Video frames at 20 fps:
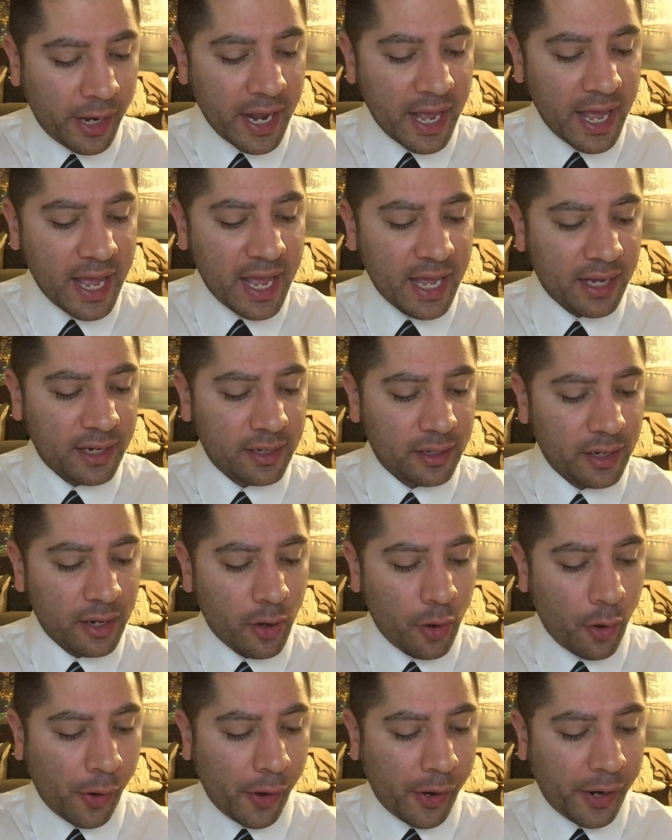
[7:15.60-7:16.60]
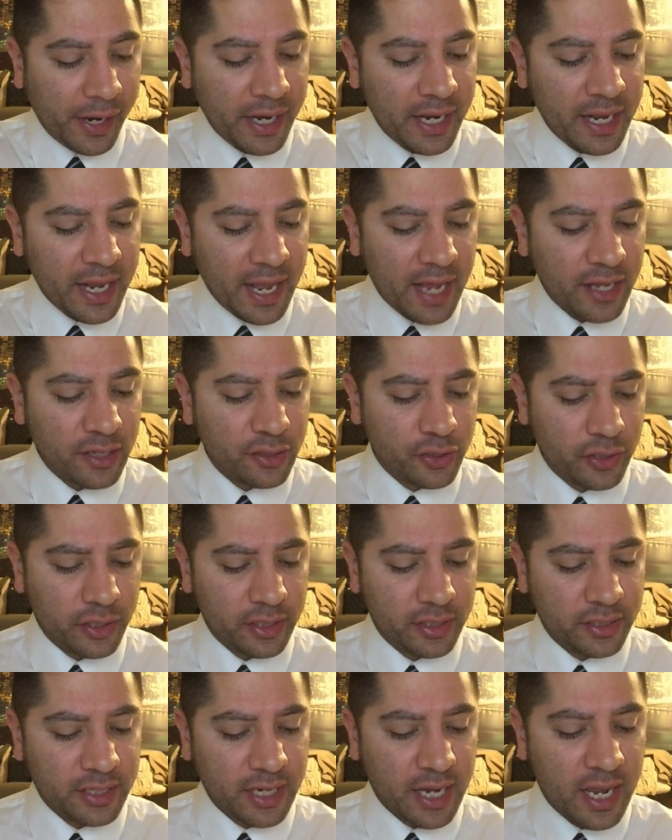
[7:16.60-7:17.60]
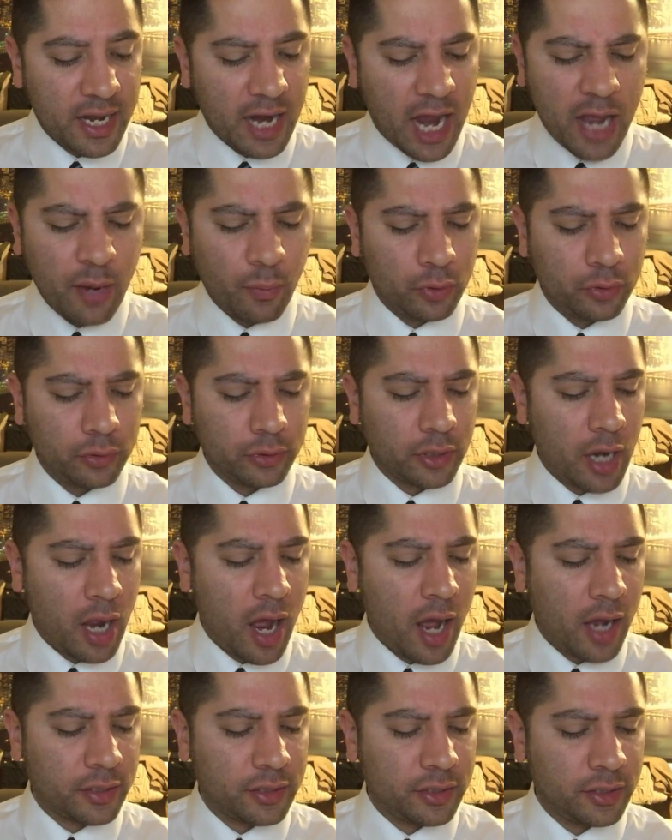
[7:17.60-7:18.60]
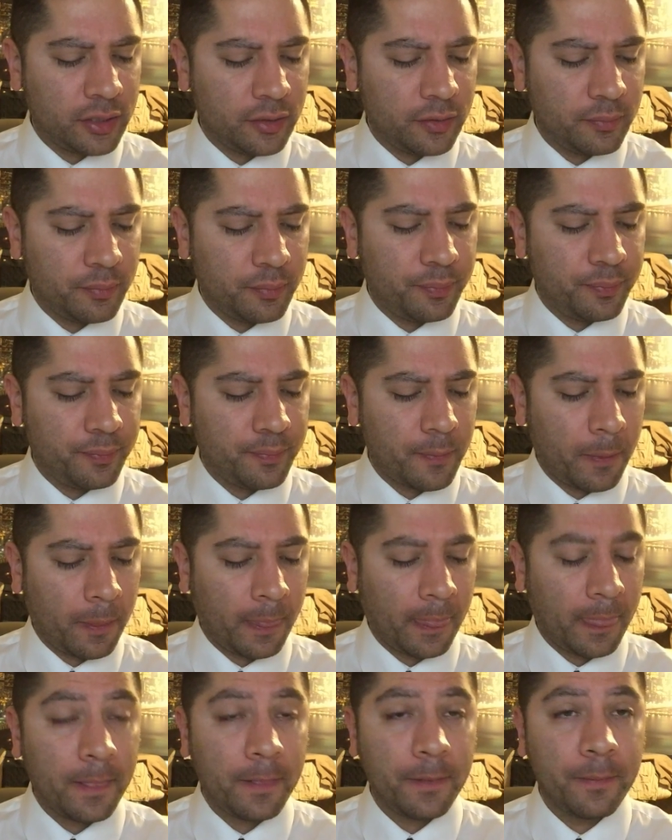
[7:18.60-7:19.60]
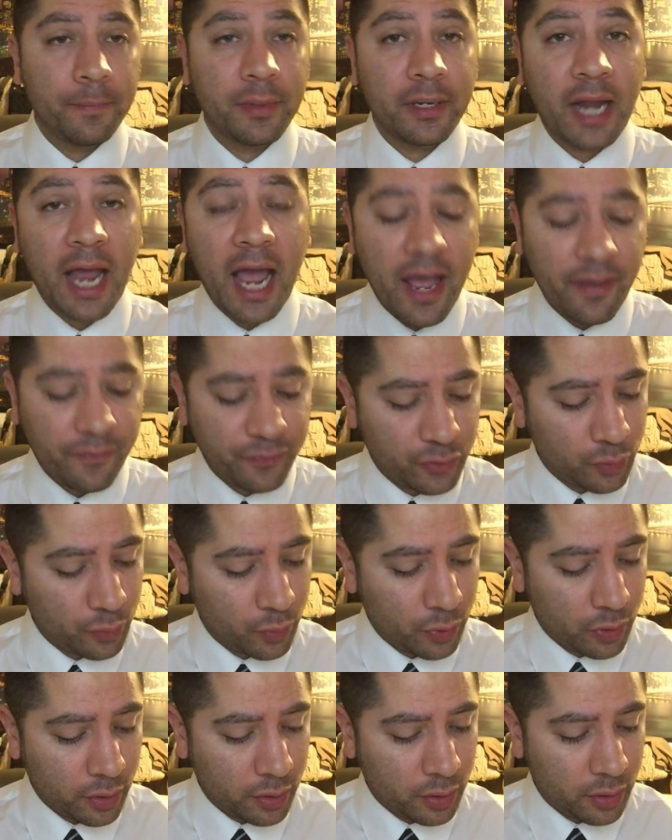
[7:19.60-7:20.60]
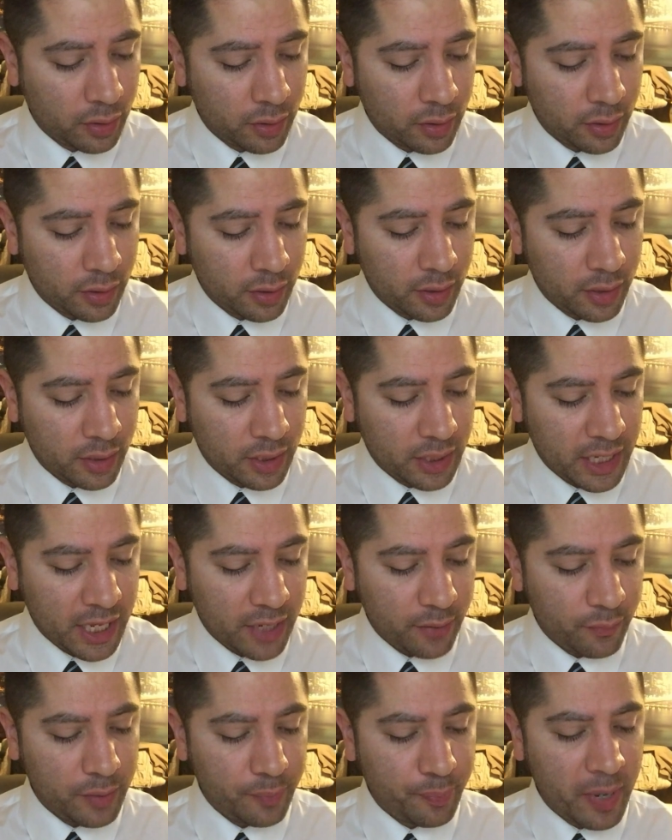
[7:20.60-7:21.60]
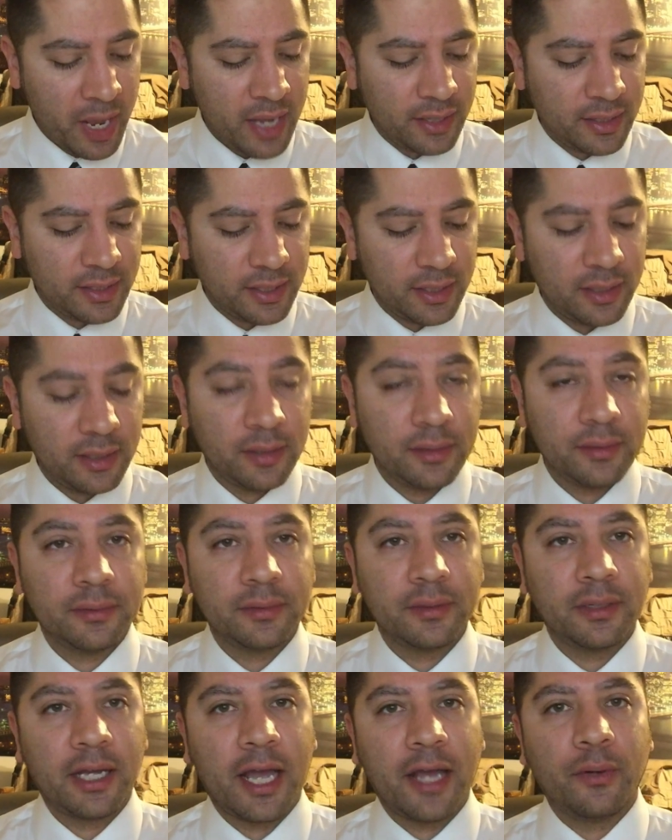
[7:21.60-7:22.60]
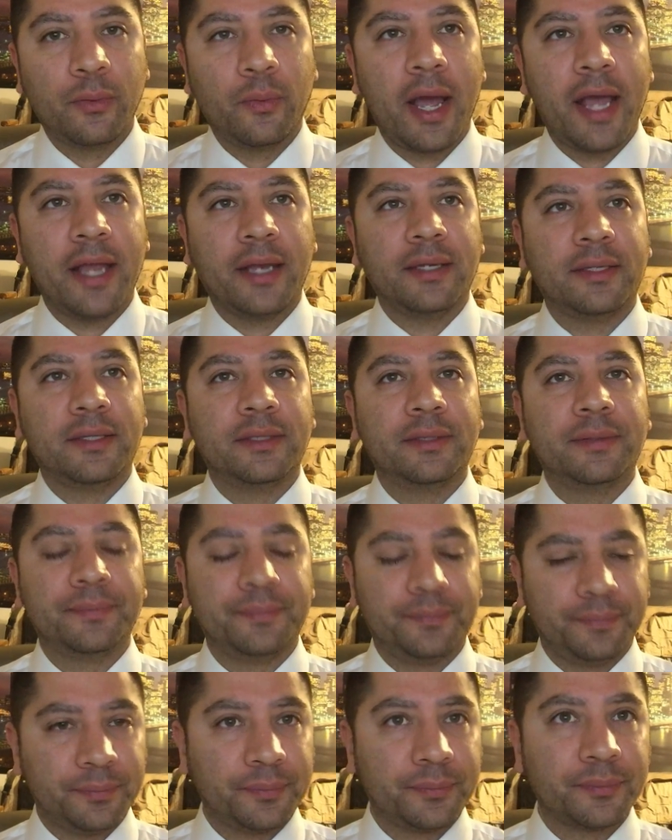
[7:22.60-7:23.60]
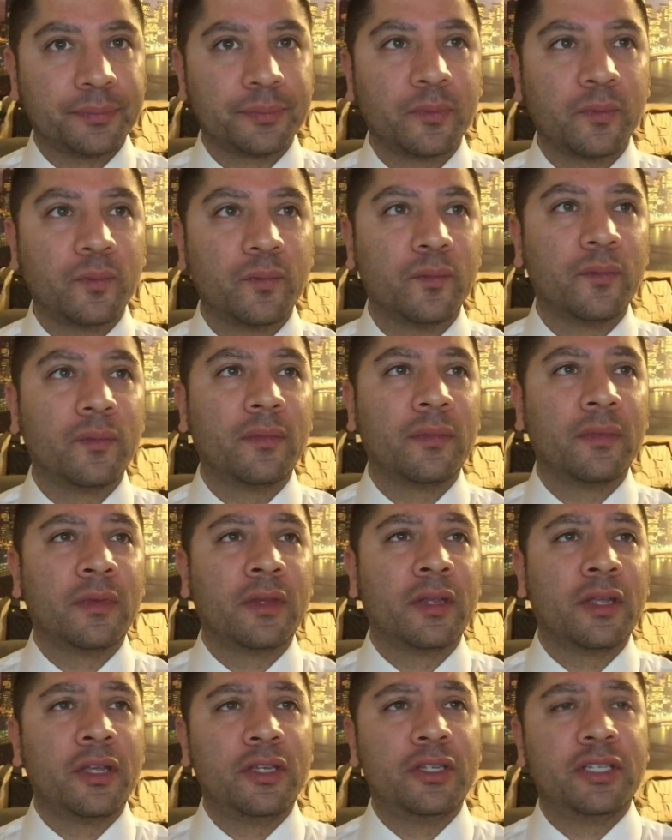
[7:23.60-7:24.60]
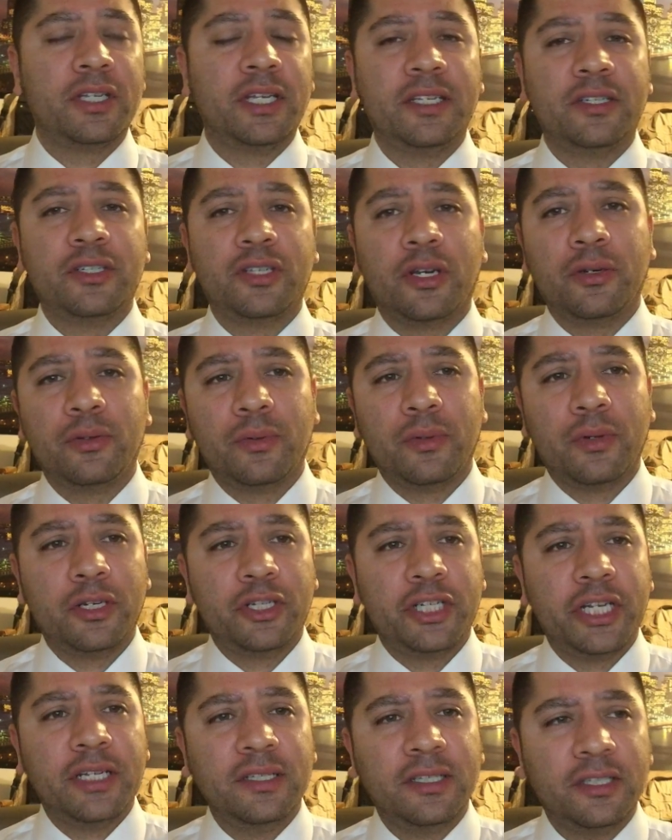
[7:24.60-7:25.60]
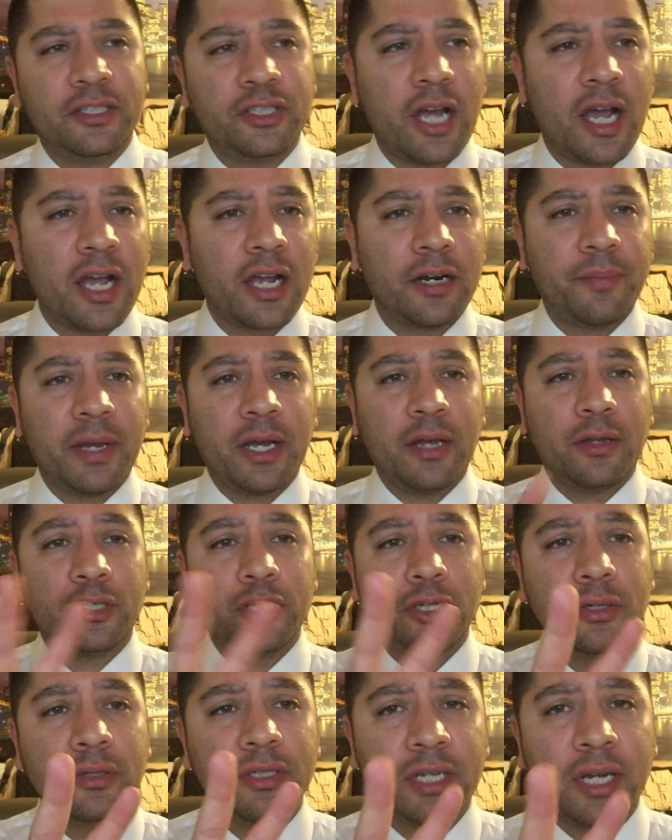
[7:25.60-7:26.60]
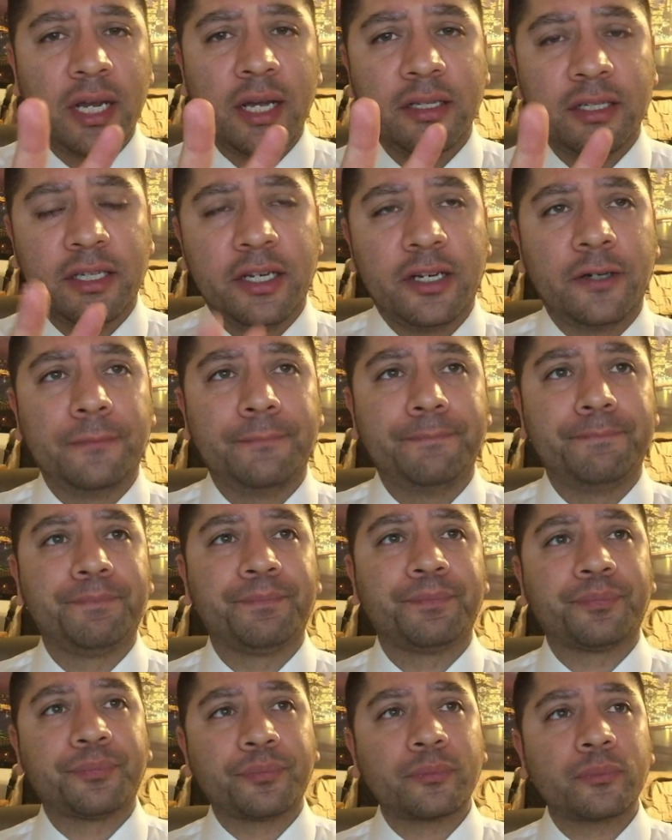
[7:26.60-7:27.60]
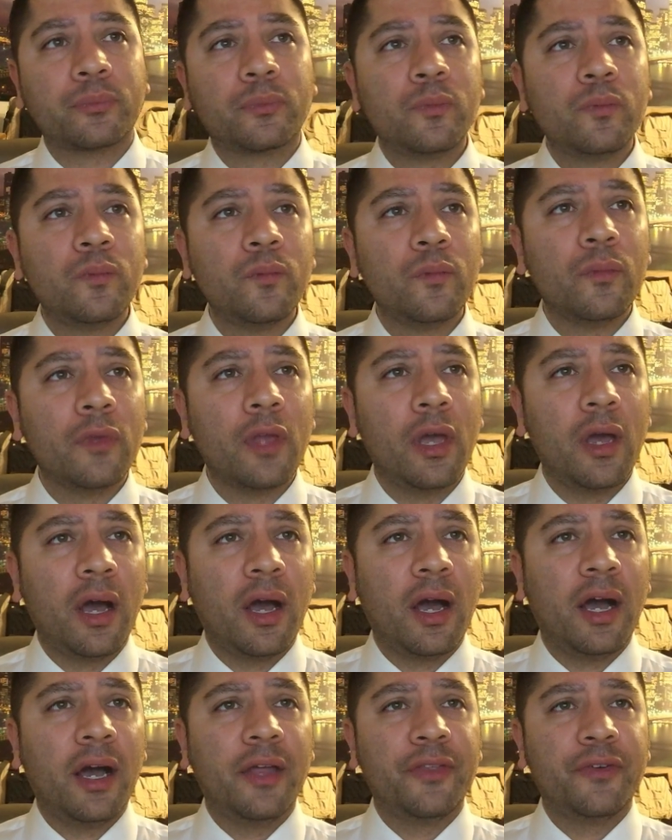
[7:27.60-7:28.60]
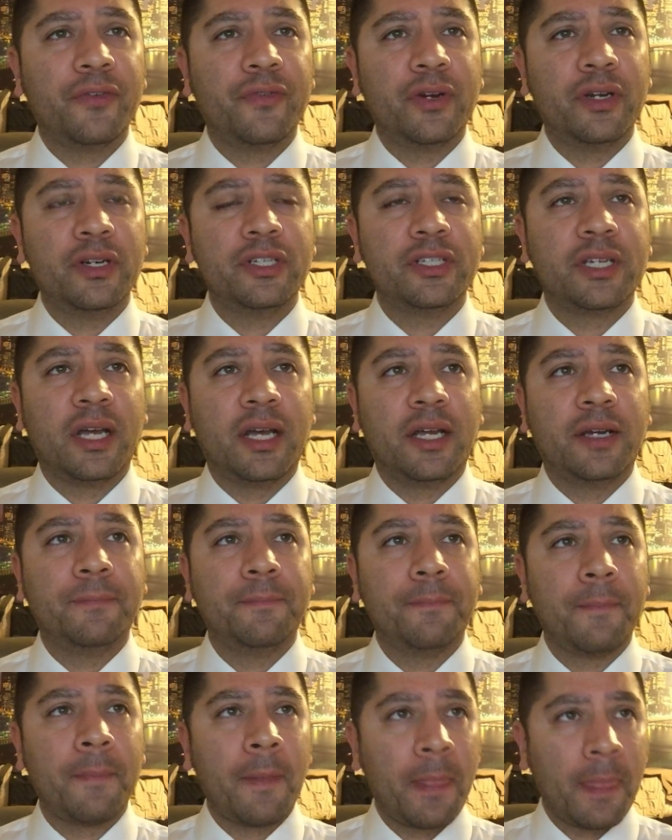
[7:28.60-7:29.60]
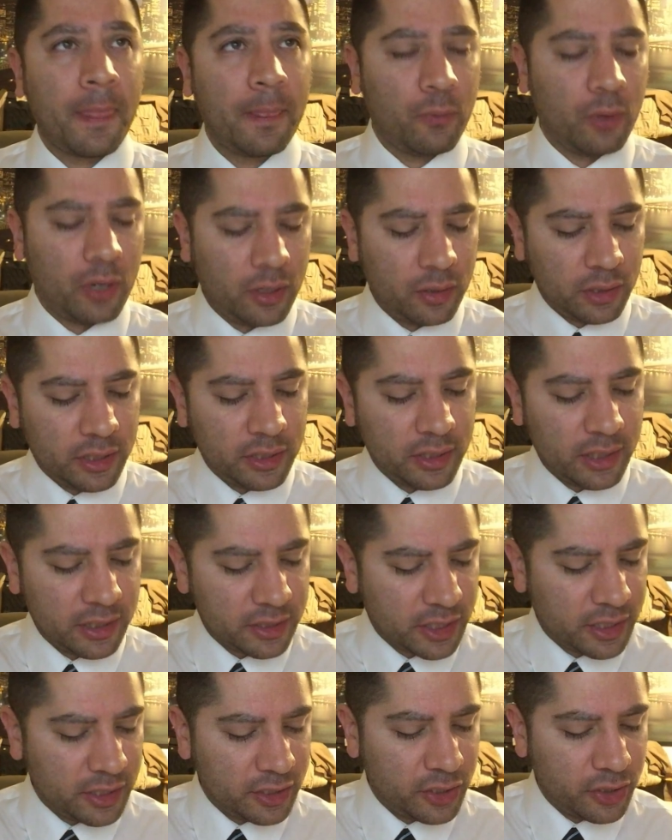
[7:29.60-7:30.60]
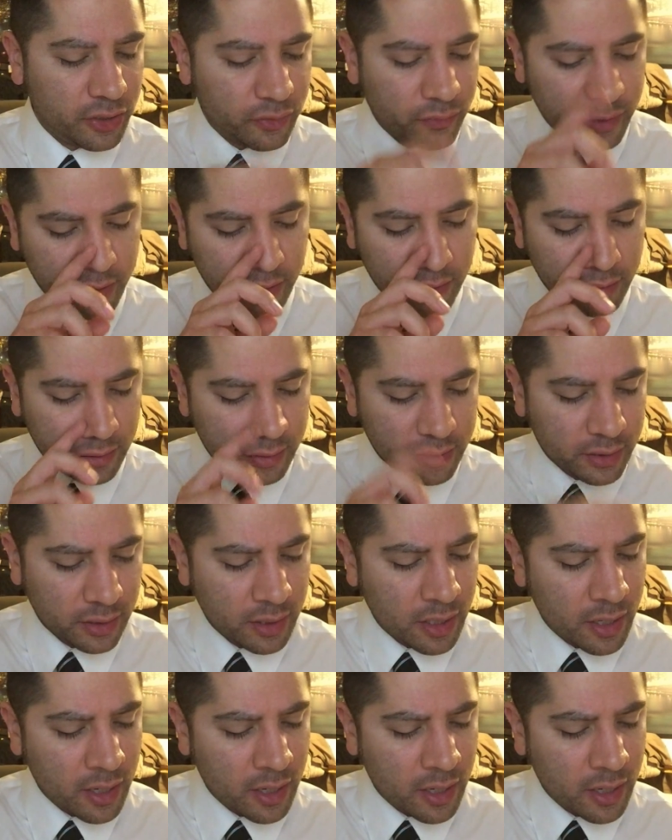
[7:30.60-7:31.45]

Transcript: And he answered and said, I will not. But afterward he repented and went. You see, so Jesus is talking about two sons here. Uh, the first son, well, let, us continue reading. this.